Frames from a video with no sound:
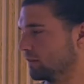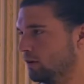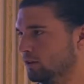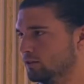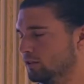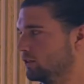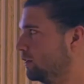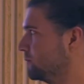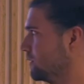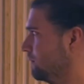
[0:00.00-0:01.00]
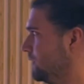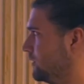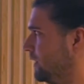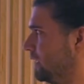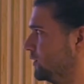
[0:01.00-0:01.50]
Also in terms of
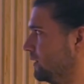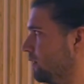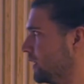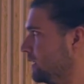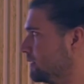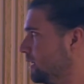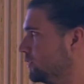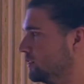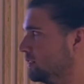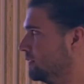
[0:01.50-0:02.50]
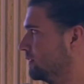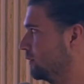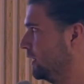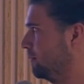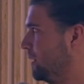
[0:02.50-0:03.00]
international organization, so
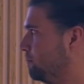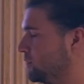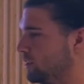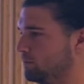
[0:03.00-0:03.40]
their membership